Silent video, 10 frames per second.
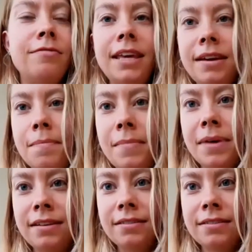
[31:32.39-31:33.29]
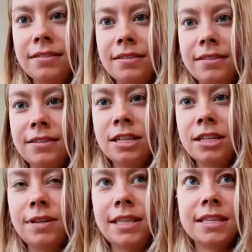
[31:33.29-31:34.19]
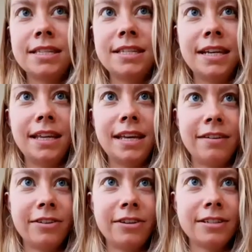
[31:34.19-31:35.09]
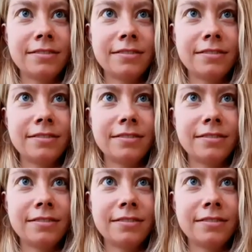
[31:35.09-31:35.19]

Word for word: really commit to doing this daily effort,